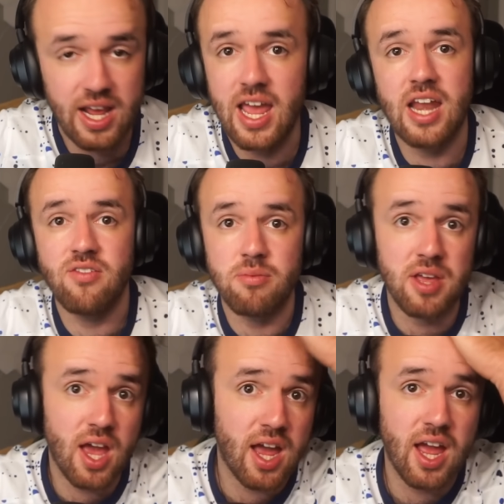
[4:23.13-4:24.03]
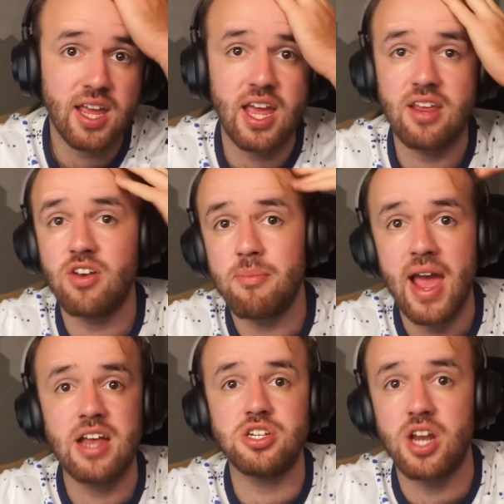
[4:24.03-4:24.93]
I can't even
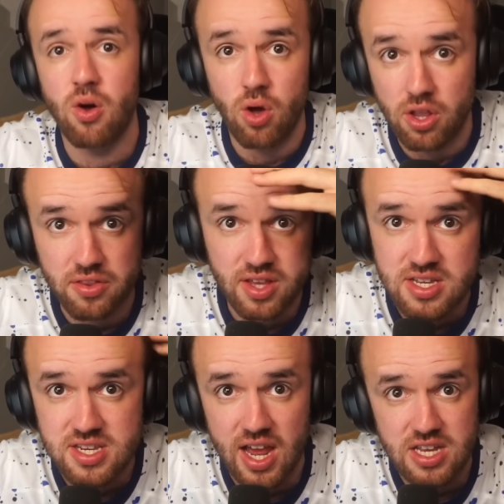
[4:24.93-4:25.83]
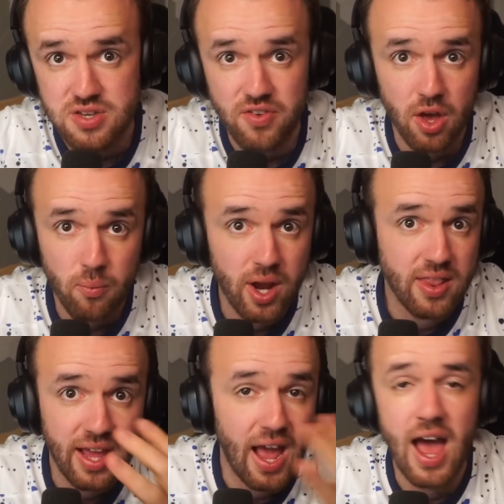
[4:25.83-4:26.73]
imagine how all of these guys felt, right?
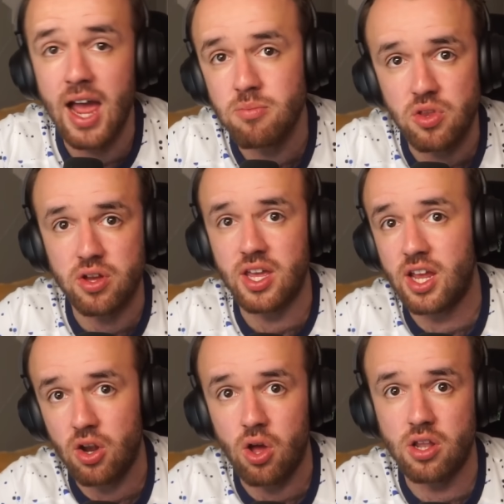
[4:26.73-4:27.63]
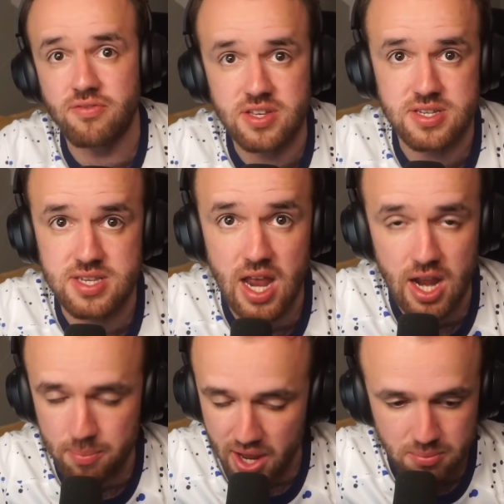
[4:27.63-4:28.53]
Like, I'm looking at all of this
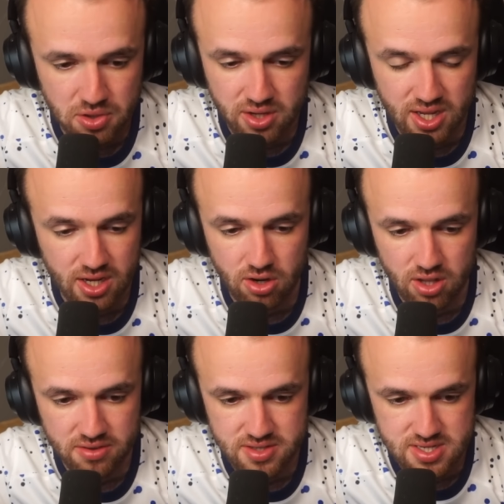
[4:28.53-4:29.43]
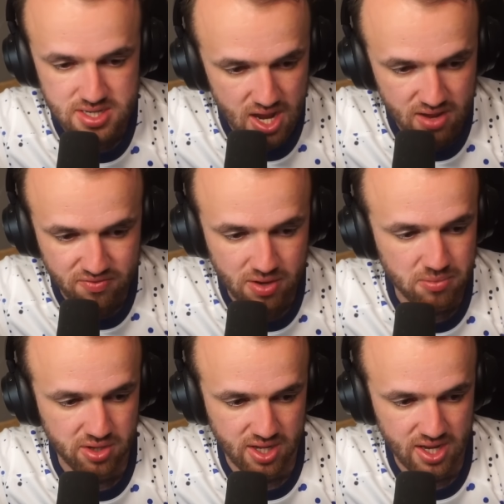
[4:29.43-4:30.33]
setup, I'm looking at all of the stuff,
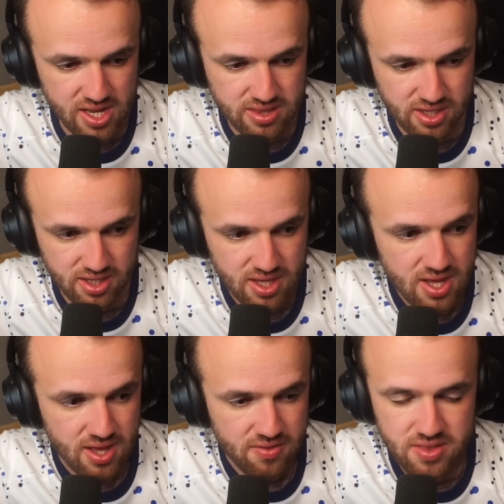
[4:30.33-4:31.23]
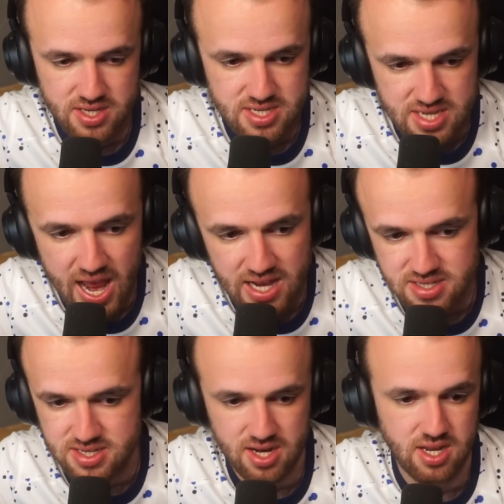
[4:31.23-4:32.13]
I'm looking at the
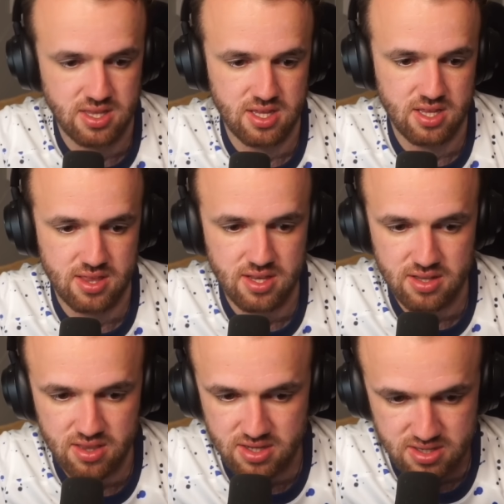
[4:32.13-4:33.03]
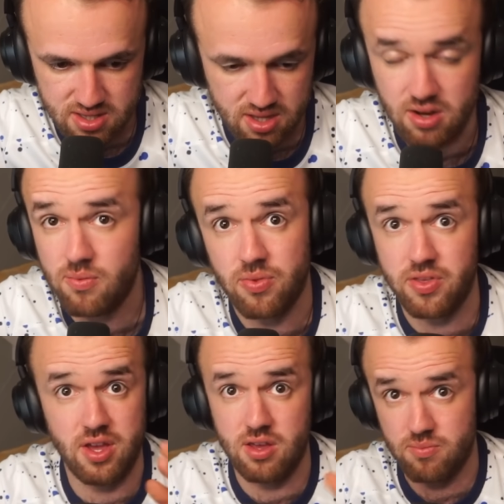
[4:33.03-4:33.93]
sets and
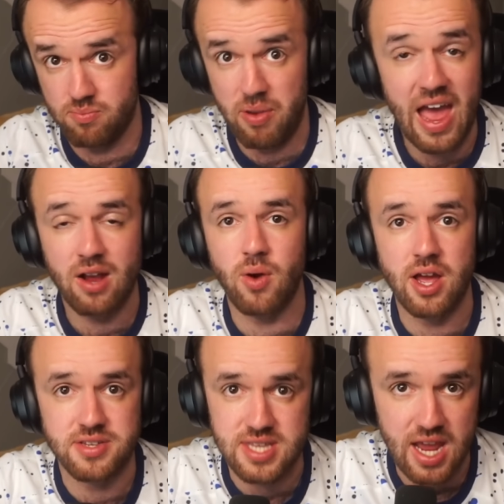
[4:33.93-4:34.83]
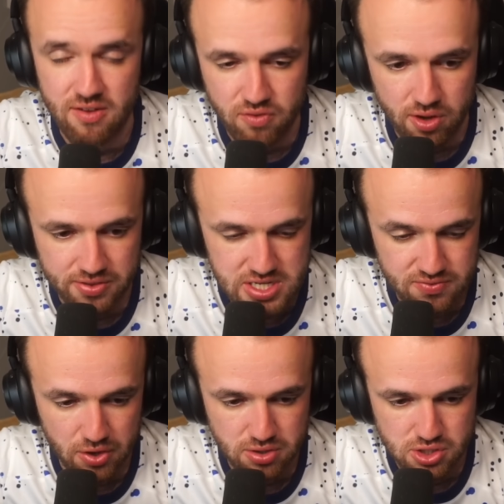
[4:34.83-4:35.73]
the backgrounds they have for all these
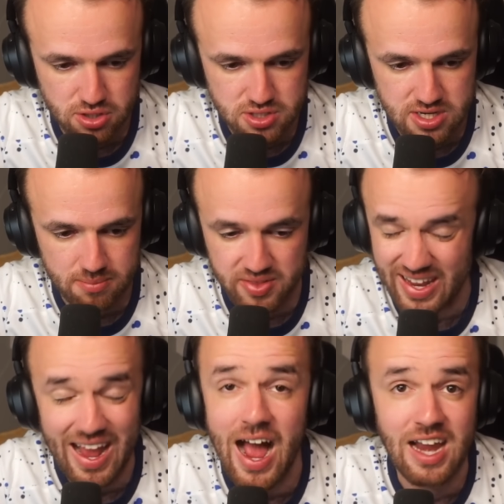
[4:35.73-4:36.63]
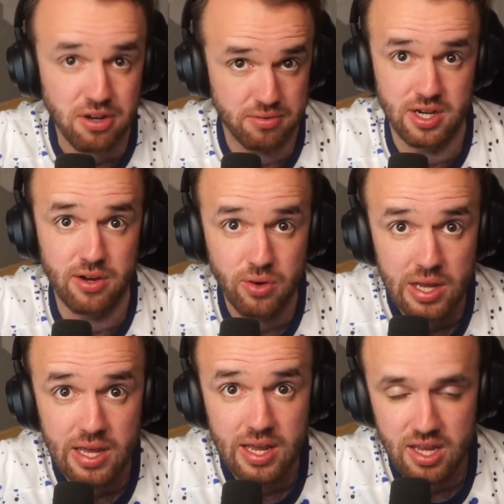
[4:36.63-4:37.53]
photo shoots, and I'm thinking, I don't know
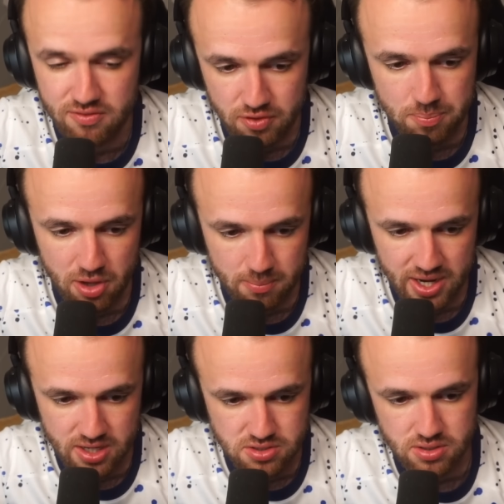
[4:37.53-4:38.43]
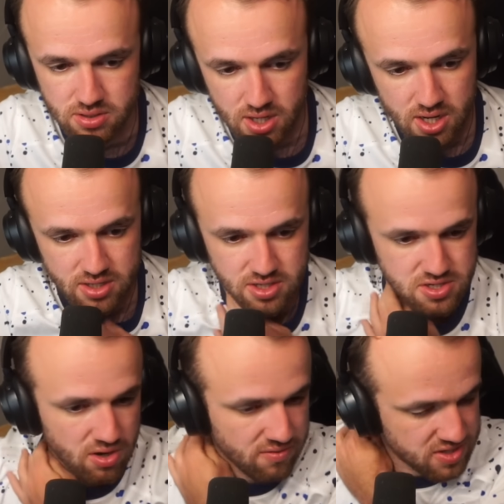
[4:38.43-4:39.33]
if Football Manager
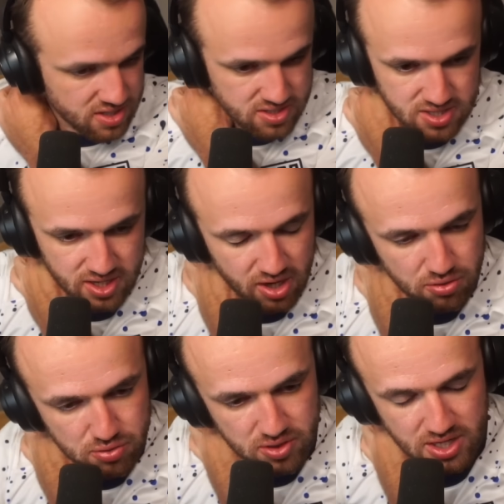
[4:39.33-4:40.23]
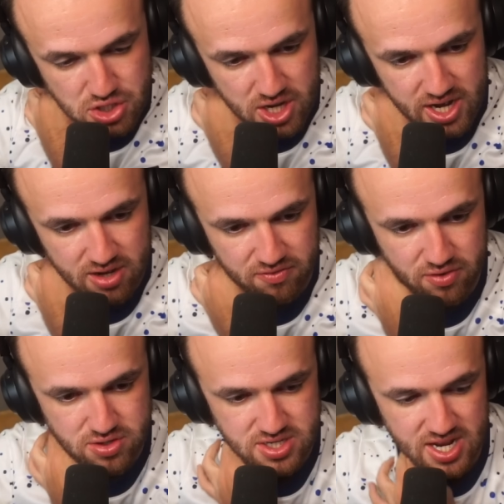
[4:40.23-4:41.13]
deserves this. So they go through that giant
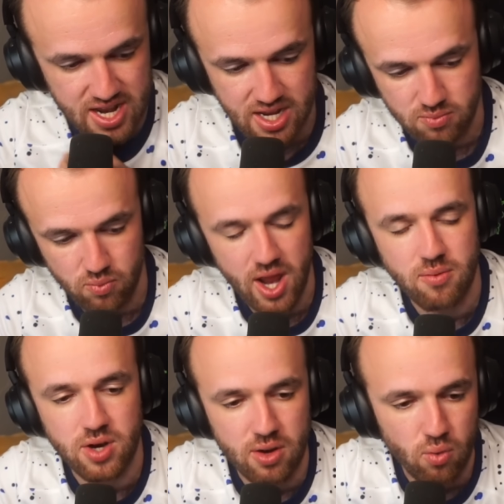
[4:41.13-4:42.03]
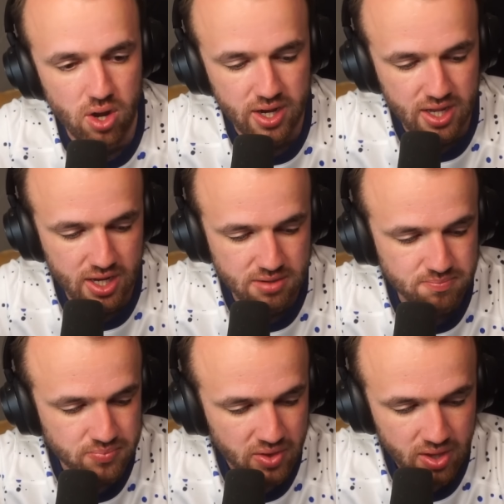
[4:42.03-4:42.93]
first day, and right when I walk
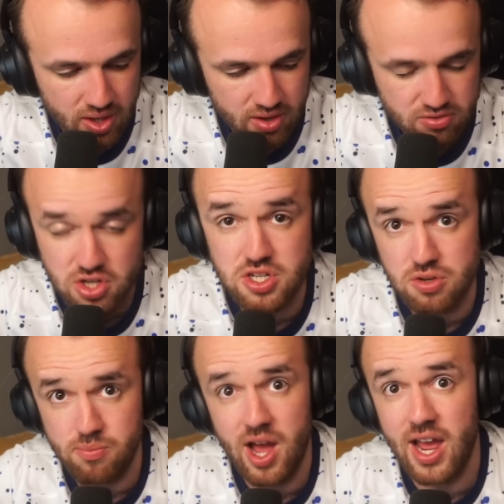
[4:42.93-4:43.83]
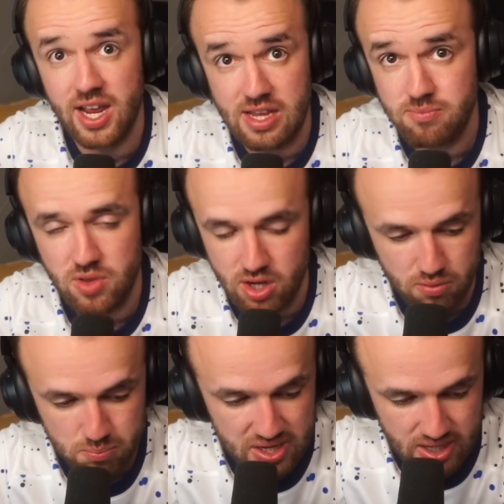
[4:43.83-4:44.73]
in to do my
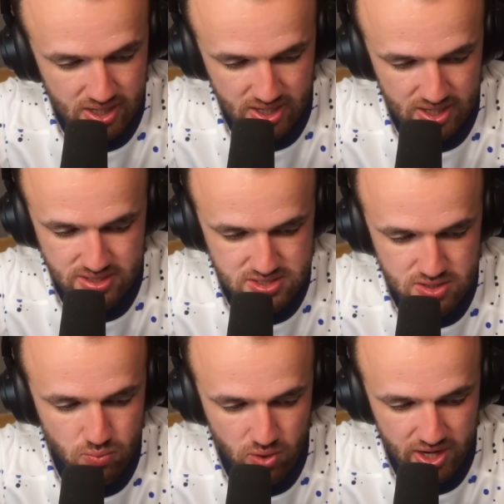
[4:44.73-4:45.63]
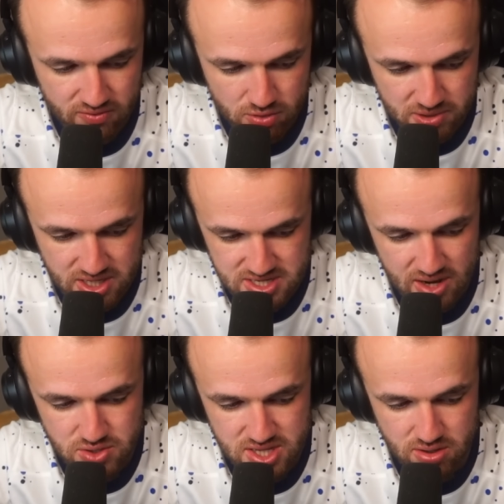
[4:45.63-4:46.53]
media hits and whatever, because
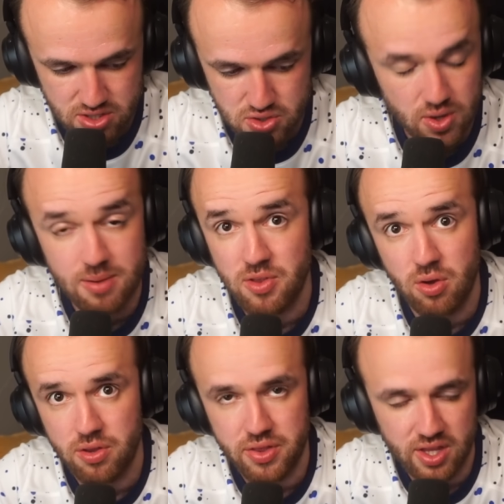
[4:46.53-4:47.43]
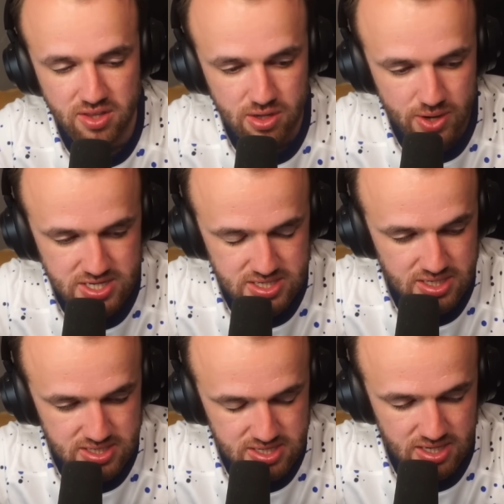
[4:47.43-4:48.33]
I was there to stream the whole thing, the U.S.
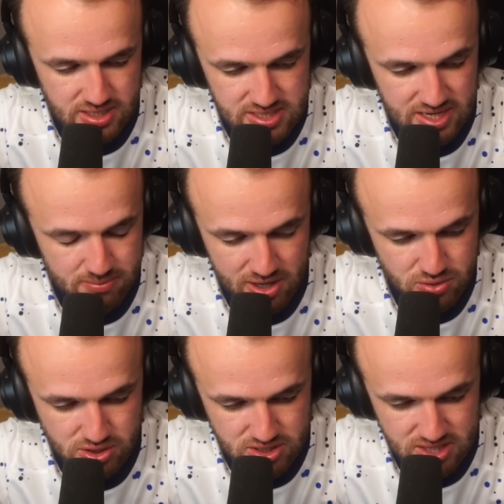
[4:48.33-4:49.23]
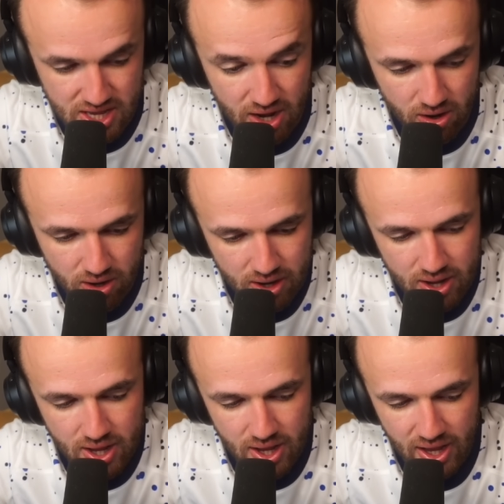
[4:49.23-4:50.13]
didn't send a team, I was just there,
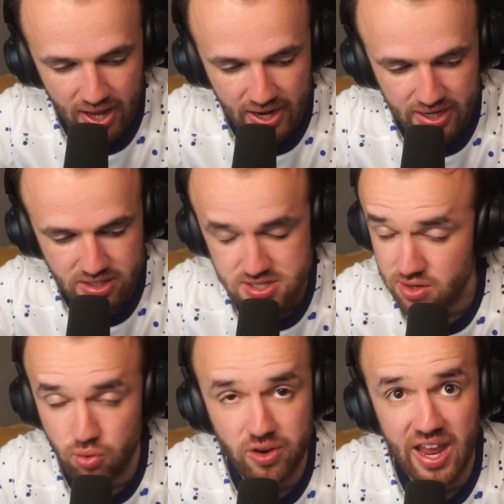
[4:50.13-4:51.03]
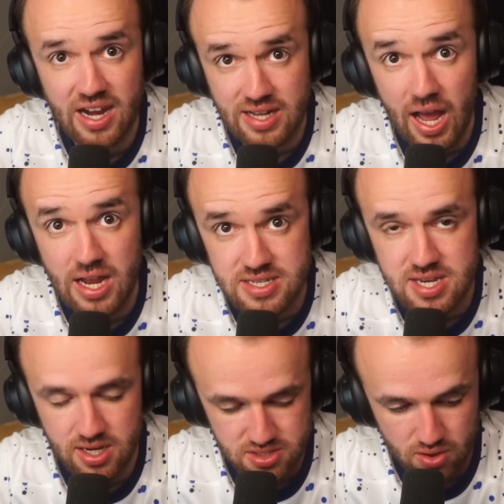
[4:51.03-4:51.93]
to create
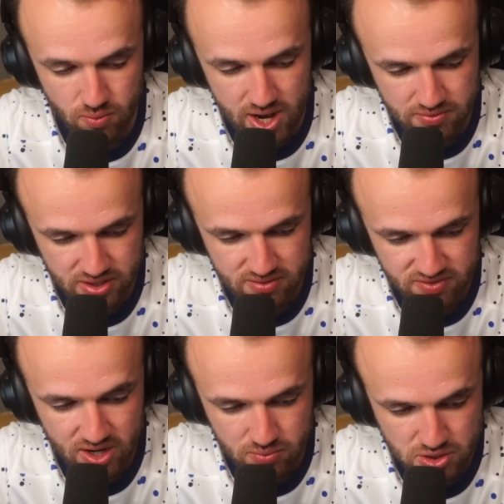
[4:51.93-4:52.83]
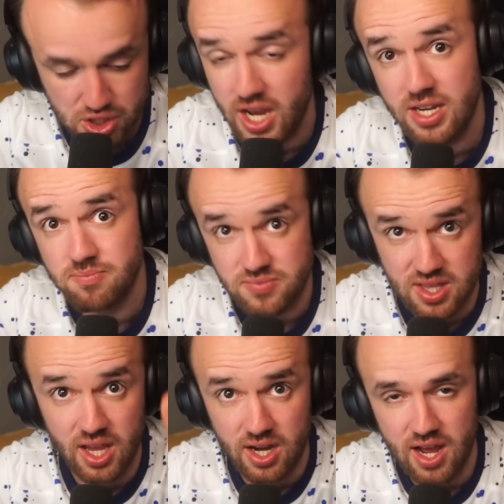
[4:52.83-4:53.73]
content around the event, which I
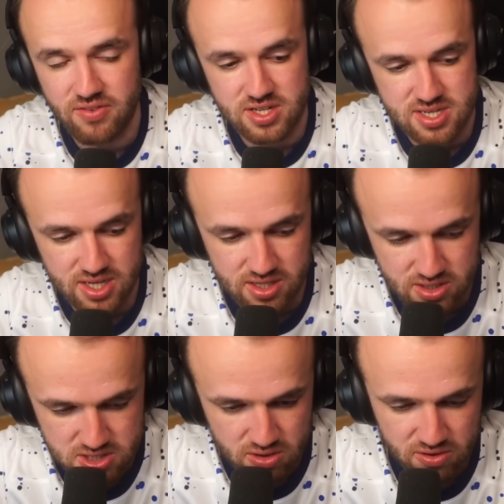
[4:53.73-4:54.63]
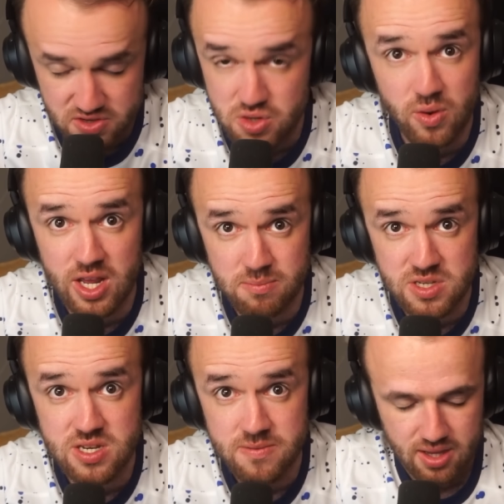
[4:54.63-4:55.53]
did, obviously, to the tune of
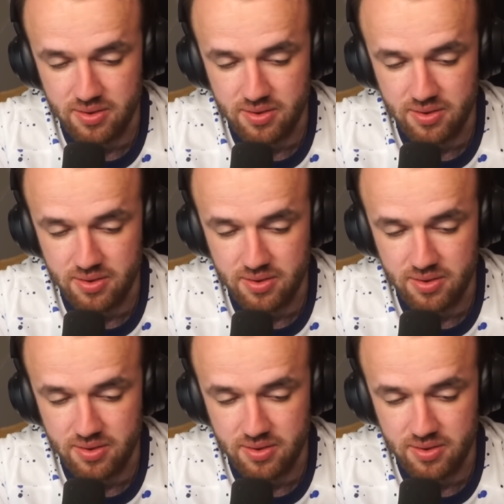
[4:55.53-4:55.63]
streams.